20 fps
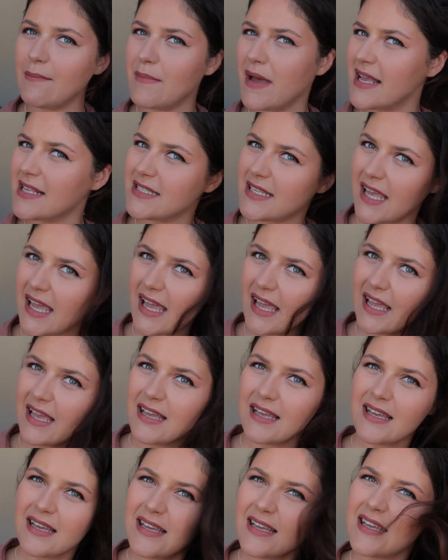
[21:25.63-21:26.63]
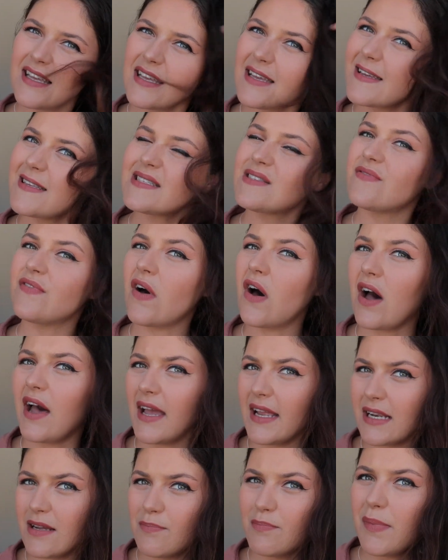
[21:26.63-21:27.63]
messy, it's
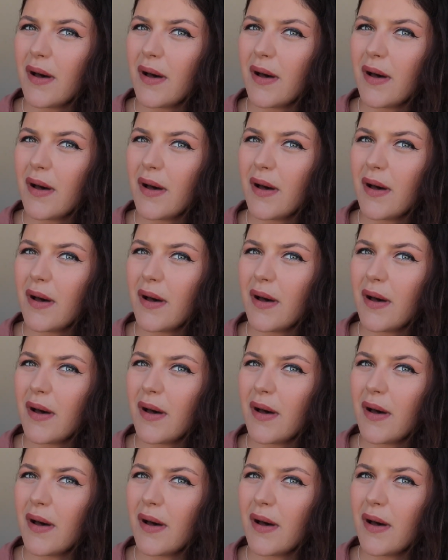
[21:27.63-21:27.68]
fine.